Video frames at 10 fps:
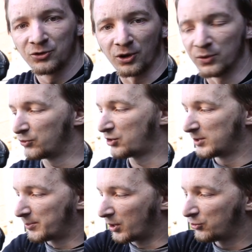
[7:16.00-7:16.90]
So,
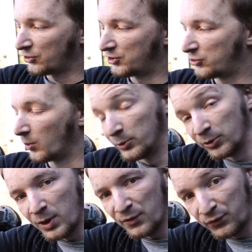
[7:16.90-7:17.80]
similar process here to what we
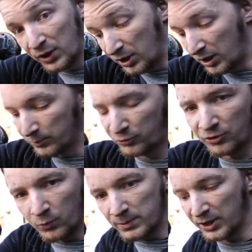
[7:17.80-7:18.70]
did with our front
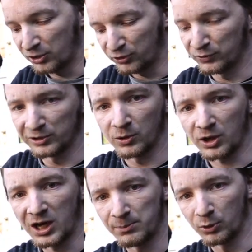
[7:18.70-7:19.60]
arms. We made ourselves a little
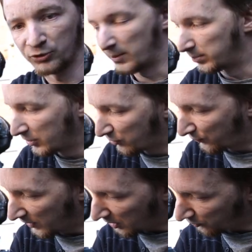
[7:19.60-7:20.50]
cardboard template to
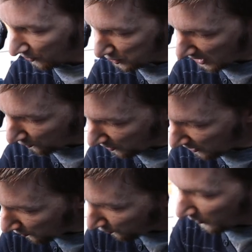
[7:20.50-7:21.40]
fit under the chassis
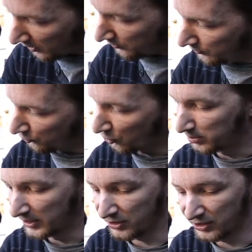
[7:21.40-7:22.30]
and onto our
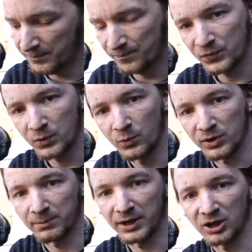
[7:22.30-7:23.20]
drop leg there. We
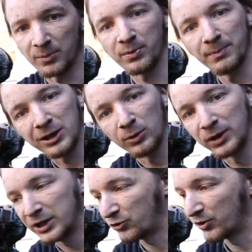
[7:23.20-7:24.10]
then made up metal
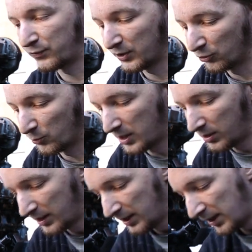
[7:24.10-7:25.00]
plates that fit as
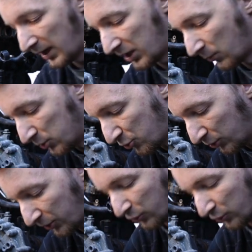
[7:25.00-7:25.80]
well, and then we drilled